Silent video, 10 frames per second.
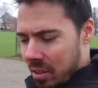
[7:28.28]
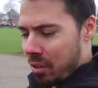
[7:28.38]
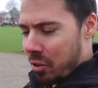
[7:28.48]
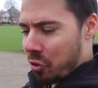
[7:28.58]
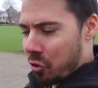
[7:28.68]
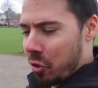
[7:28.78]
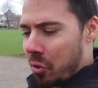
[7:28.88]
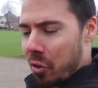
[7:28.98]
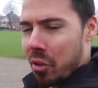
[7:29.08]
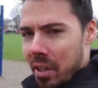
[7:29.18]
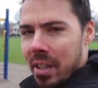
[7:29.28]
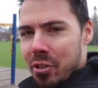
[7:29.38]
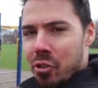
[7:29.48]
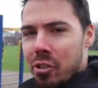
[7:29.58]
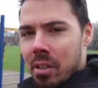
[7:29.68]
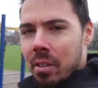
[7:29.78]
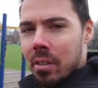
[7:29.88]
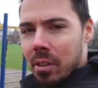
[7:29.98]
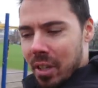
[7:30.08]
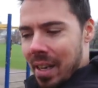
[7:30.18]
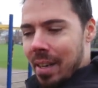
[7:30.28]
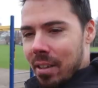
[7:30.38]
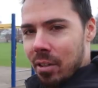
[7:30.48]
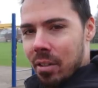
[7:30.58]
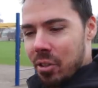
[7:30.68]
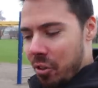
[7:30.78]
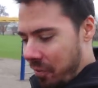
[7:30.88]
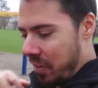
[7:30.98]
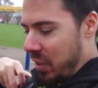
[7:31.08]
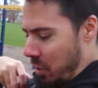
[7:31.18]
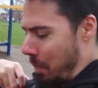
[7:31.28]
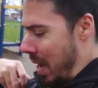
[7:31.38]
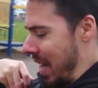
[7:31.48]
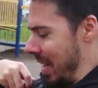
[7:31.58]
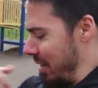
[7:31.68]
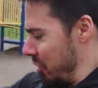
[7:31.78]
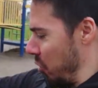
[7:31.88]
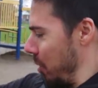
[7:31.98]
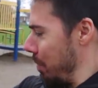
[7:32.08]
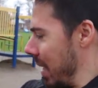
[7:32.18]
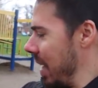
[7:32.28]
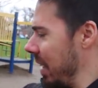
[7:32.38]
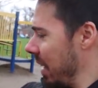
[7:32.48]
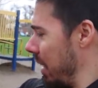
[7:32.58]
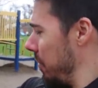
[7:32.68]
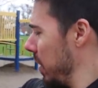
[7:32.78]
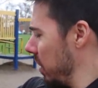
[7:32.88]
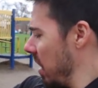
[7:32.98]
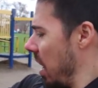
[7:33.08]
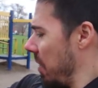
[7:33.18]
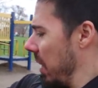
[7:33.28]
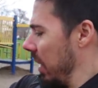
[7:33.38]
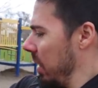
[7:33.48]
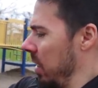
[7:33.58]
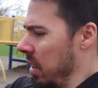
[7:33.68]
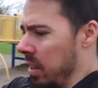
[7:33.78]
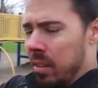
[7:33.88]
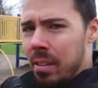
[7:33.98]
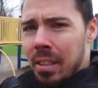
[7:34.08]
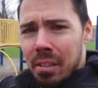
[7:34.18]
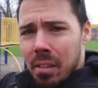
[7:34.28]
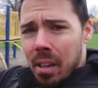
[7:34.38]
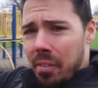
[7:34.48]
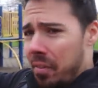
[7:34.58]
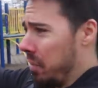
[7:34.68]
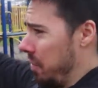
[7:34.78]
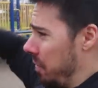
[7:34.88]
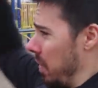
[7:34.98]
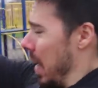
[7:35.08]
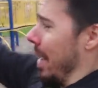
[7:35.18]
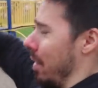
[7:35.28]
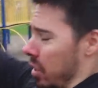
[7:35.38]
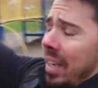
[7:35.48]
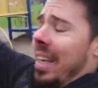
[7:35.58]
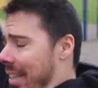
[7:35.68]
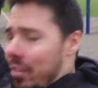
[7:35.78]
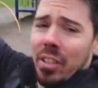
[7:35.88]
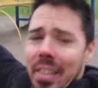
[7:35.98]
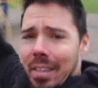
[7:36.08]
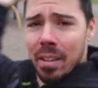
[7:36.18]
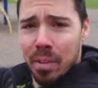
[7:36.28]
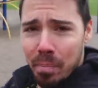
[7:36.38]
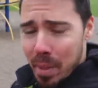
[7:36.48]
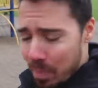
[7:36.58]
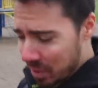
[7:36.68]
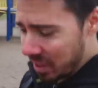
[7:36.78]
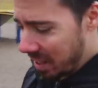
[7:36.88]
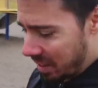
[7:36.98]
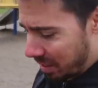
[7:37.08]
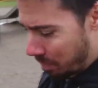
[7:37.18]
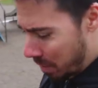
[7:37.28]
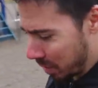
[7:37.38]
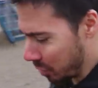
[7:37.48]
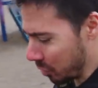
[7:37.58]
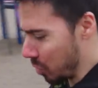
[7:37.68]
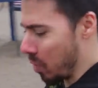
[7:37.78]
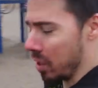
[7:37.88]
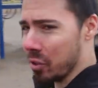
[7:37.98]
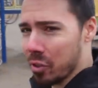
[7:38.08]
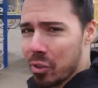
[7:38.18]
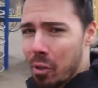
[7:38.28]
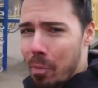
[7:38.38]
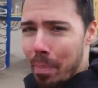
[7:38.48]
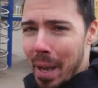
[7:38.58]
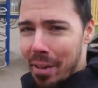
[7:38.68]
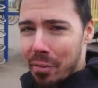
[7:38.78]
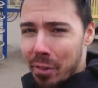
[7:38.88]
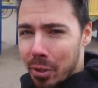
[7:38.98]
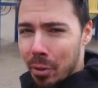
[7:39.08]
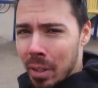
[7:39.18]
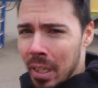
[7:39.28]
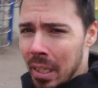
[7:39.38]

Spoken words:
Tell the truth, are you injured or not? Do you feel the pain, the joint pain? Like, I feel nothing. I feel fantastic. People say the pistol squats are so bad for you.